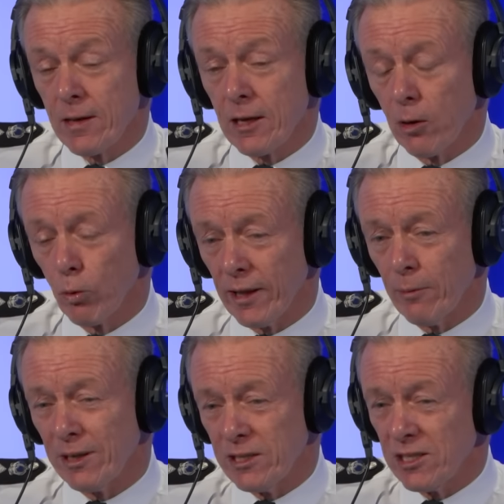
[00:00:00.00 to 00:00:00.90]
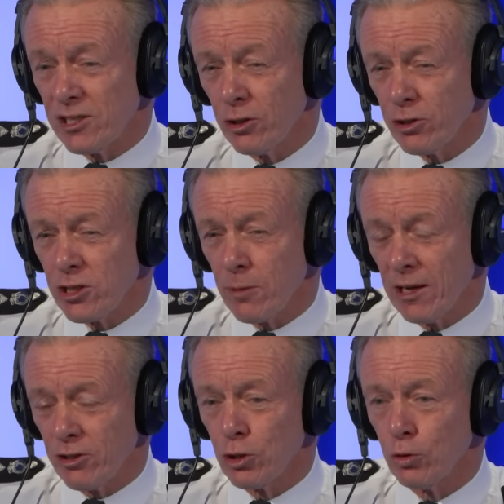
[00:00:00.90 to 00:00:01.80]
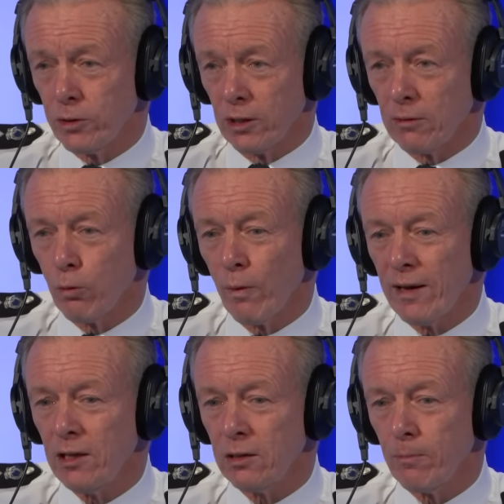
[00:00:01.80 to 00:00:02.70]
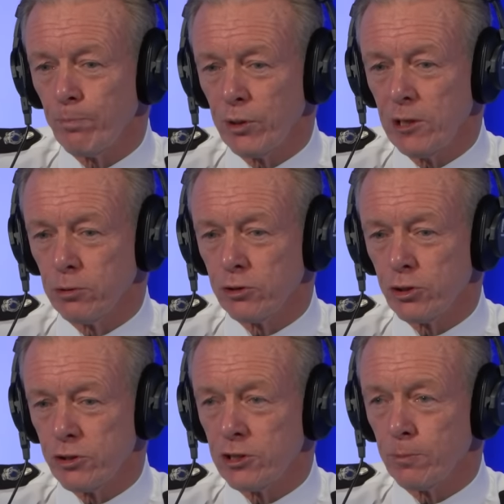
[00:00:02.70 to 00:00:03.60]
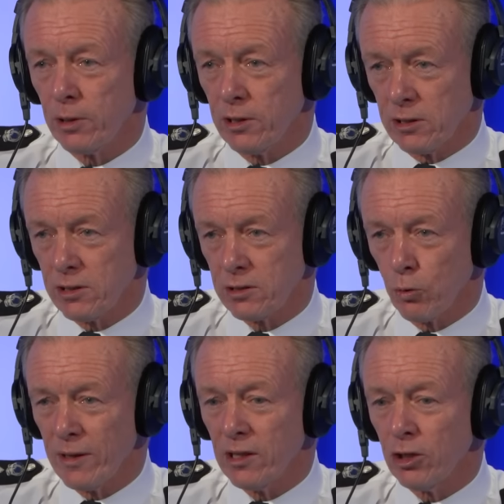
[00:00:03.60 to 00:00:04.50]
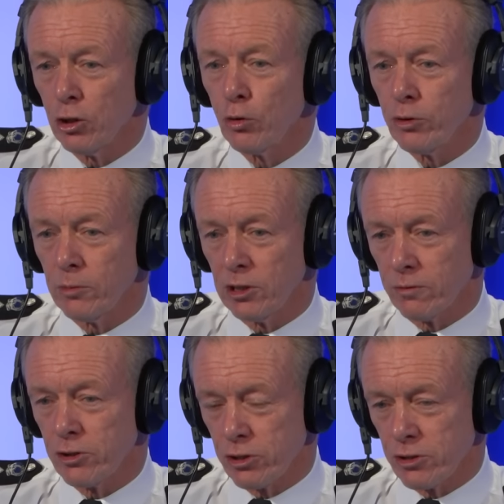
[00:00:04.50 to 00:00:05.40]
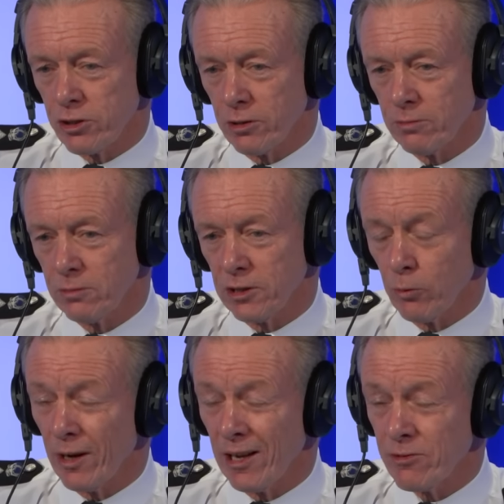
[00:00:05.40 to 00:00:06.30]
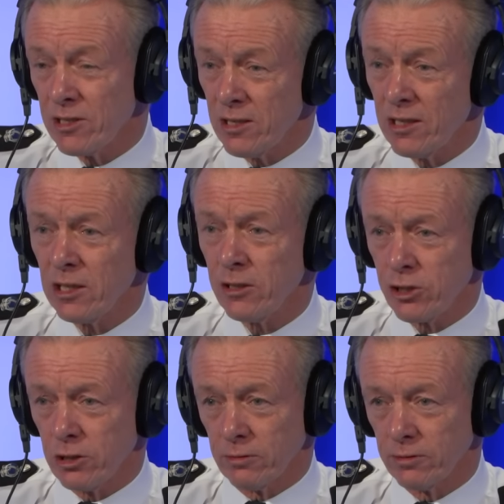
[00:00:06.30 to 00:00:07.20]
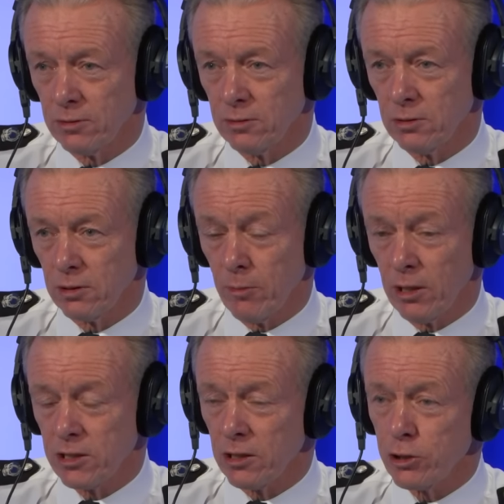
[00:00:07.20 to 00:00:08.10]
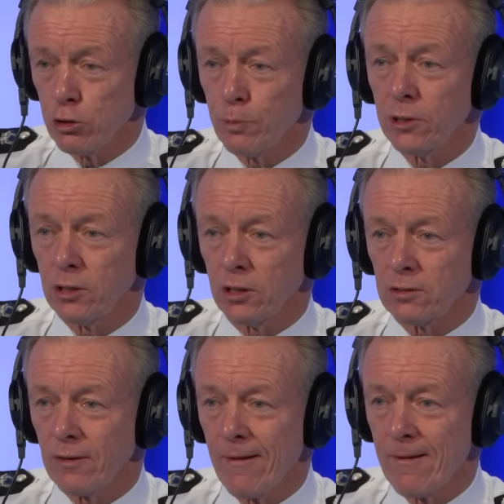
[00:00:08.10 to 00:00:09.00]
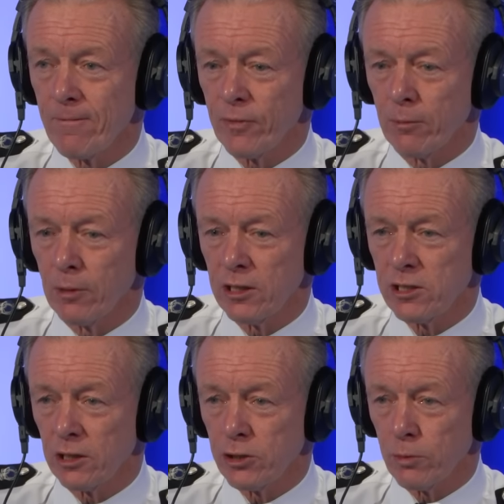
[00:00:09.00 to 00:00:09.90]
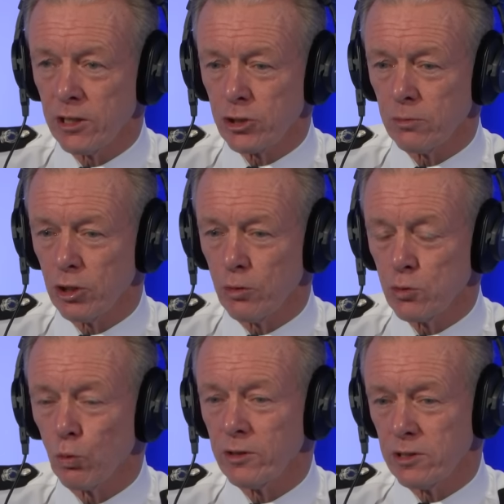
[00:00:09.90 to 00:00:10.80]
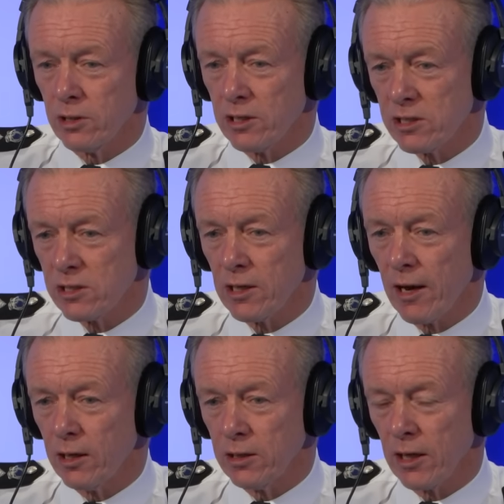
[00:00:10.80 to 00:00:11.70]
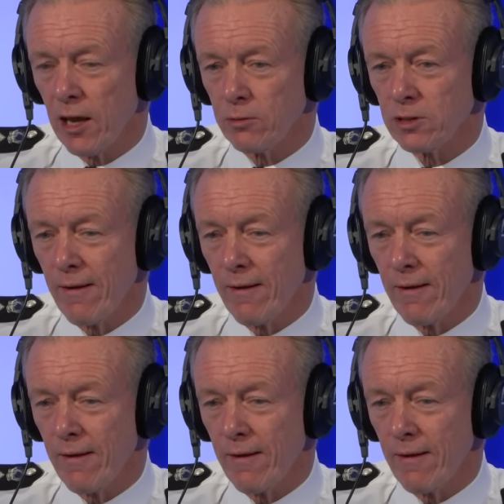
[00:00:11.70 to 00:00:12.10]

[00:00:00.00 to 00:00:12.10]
And what that means is it's not just about talking. When people trust the police, when they know them enough to trust them, then what happens is they tell us stuff. They might tell us who's birdling. They might tell us where somebody who is wanted is hiding out.